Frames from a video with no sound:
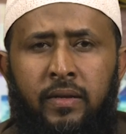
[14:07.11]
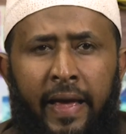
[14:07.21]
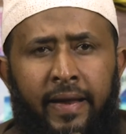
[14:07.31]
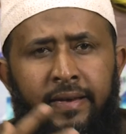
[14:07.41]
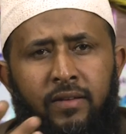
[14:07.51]

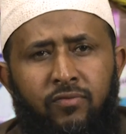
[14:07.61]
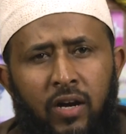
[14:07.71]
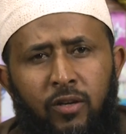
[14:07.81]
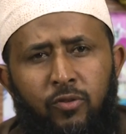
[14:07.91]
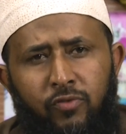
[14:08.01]
And the
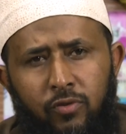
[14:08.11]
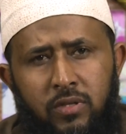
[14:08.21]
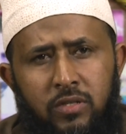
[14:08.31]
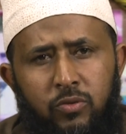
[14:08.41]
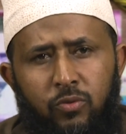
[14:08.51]
value for
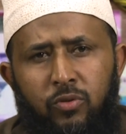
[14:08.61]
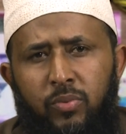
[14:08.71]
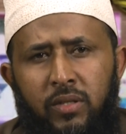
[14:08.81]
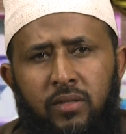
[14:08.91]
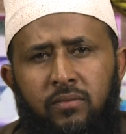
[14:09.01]
this would
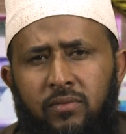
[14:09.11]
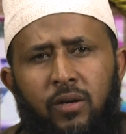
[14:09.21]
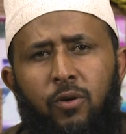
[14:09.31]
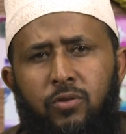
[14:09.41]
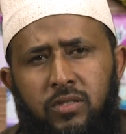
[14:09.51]
be the
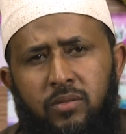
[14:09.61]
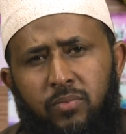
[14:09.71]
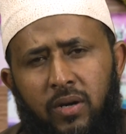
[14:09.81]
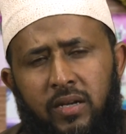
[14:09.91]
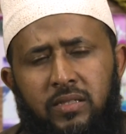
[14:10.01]
cost
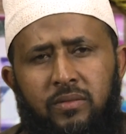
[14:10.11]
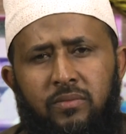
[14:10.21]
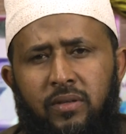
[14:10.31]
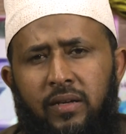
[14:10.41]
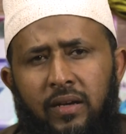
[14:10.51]
price,
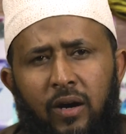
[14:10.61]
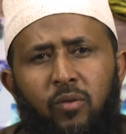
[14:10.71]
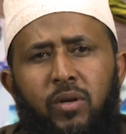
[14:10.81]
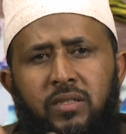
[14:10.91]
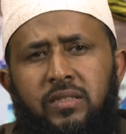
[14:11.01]
okay, how
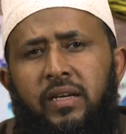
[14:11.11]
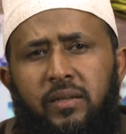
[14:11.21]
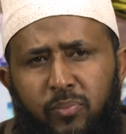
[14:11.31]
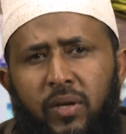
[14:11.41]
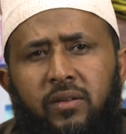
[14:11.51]
much they
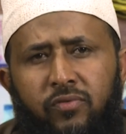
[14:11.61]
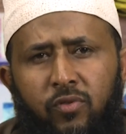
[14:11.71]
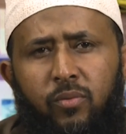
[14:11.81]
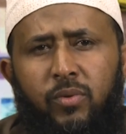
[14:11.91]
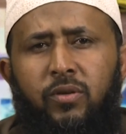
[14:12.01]
had paid
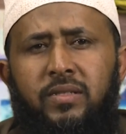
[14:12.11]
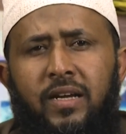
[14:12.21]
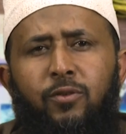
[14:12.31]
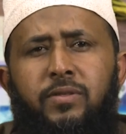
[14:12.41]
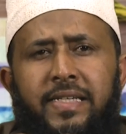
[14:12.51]
for, because they are
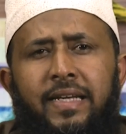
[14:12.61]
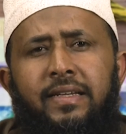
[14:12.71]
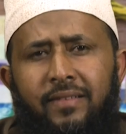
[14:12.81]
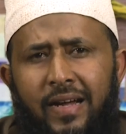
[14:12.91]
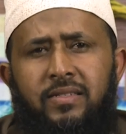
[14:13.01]
not selling
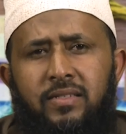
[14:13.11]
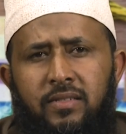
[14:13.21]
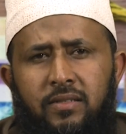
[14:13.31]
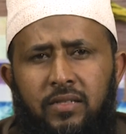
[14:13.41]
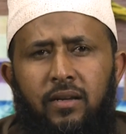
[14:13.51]
rice
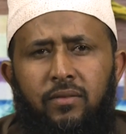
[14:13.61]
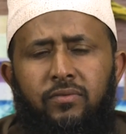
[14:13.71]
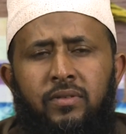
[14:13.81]
itself,